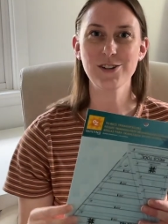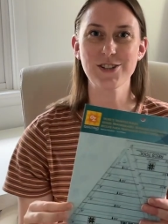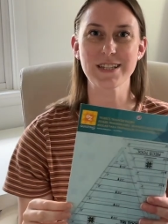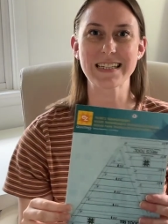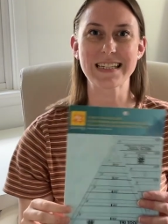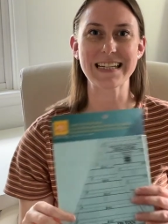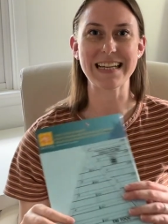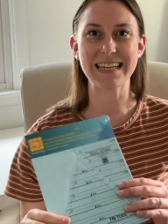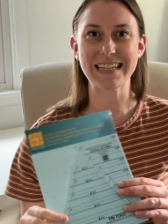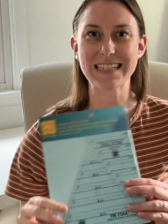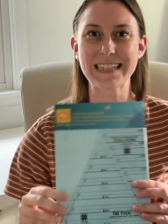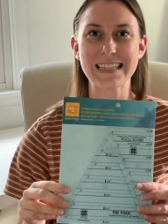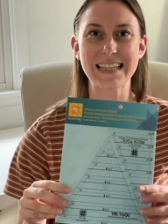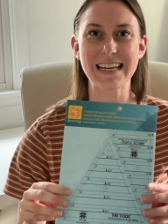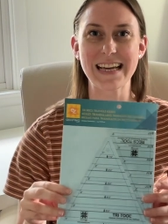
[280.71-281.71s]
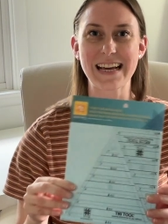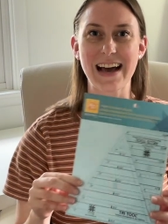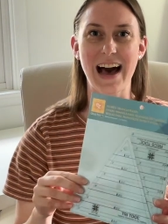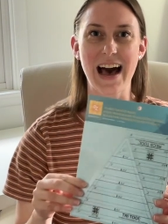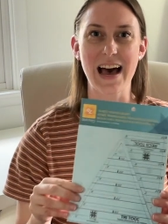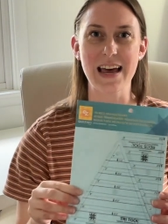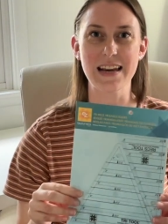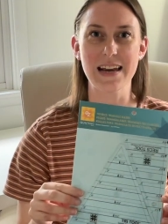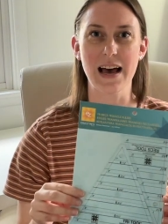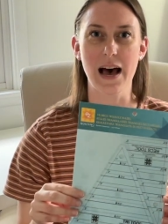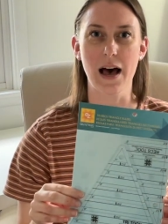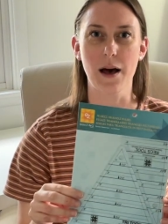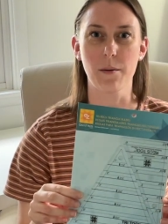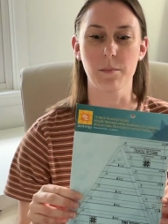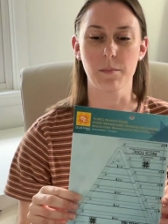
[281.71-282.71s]
just to easily cut
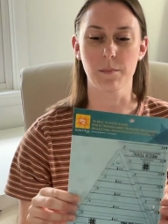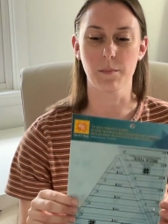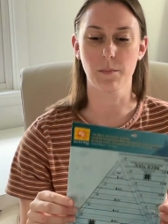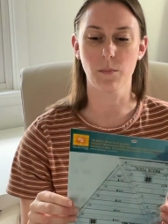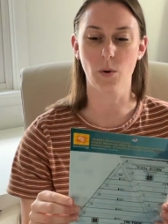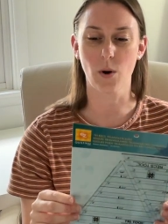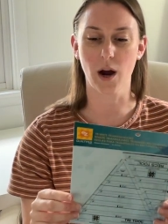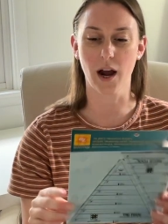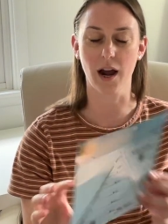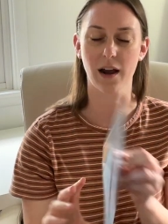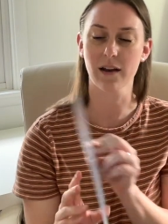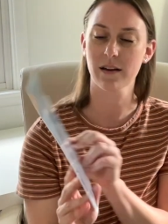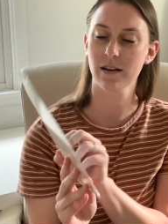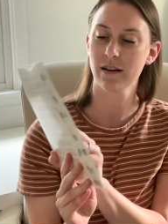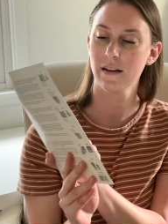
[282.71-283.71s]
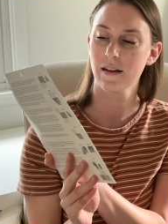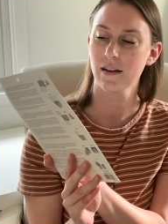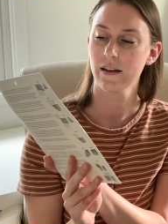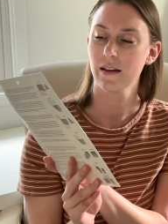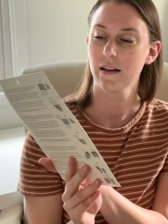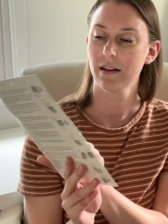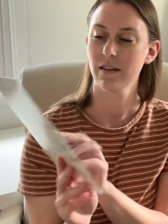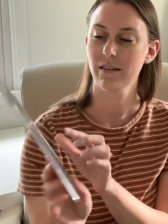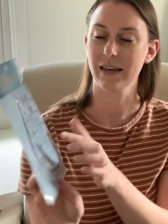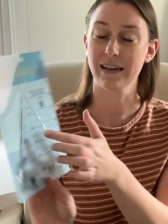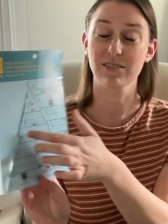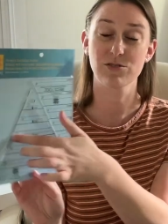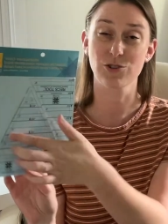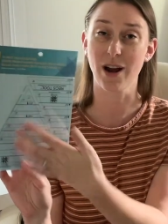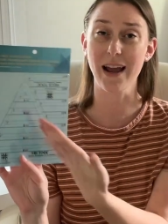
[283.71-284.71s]
more
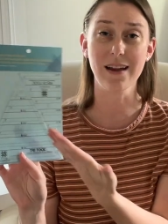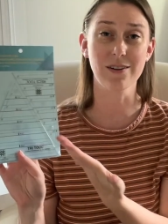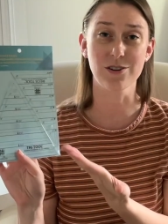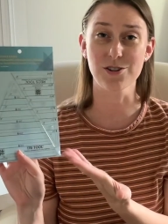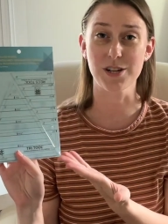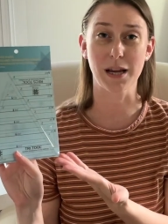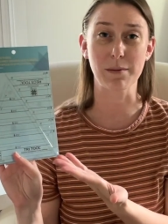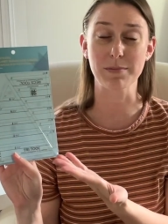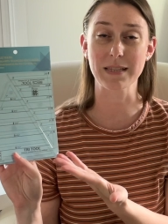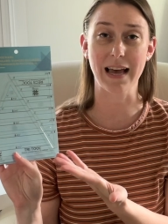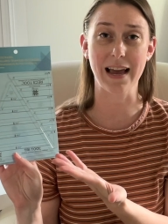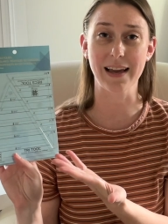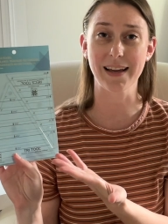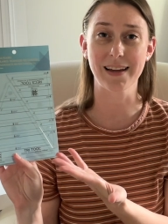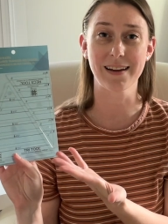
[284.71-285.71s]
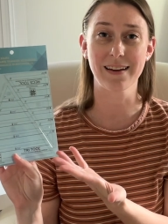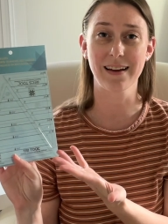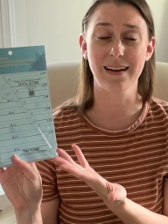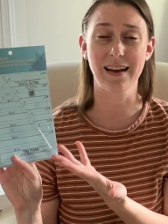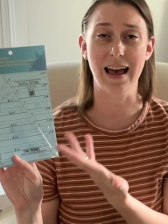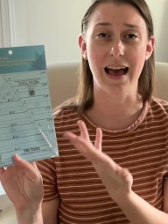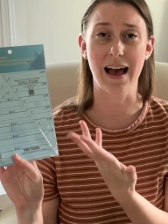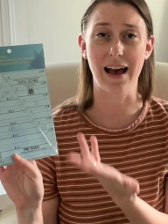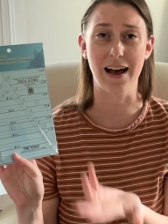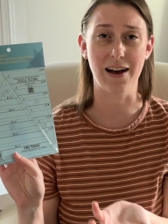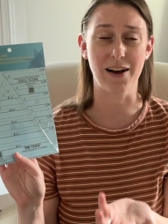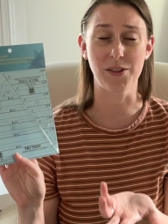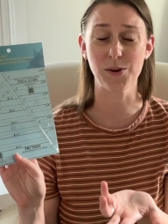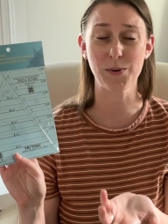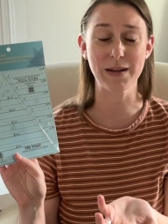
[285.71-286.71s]
triangle shapes. I
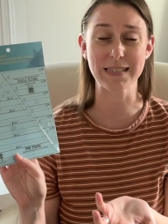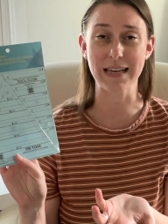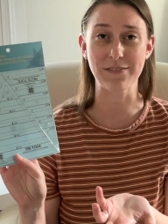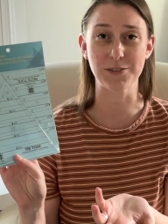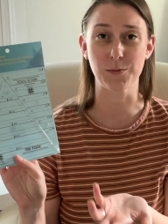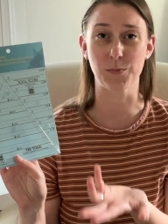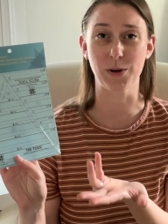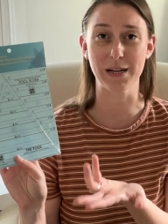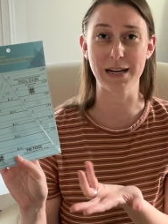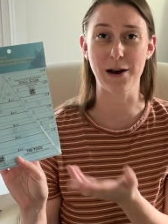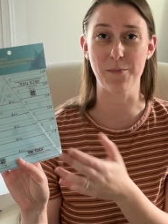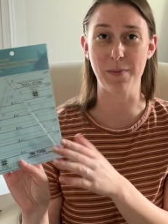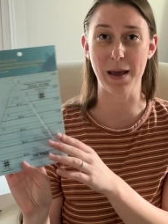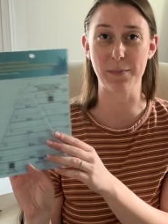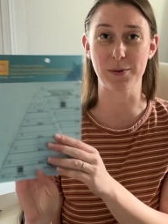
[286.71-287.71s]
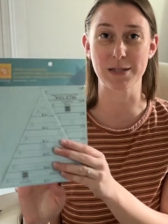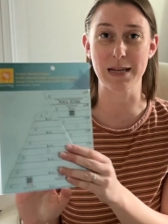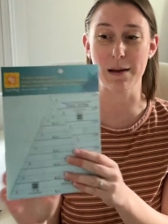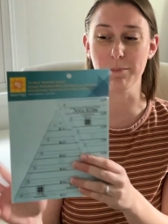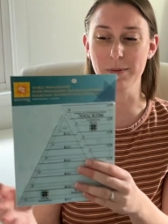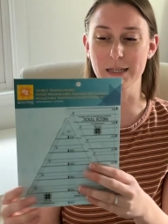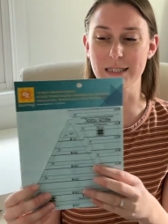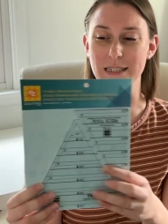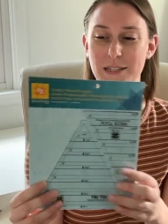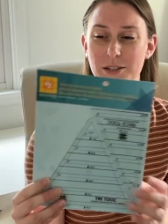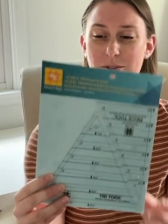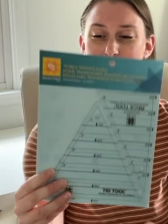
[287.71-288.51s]
otherwise have to print out paper templates and use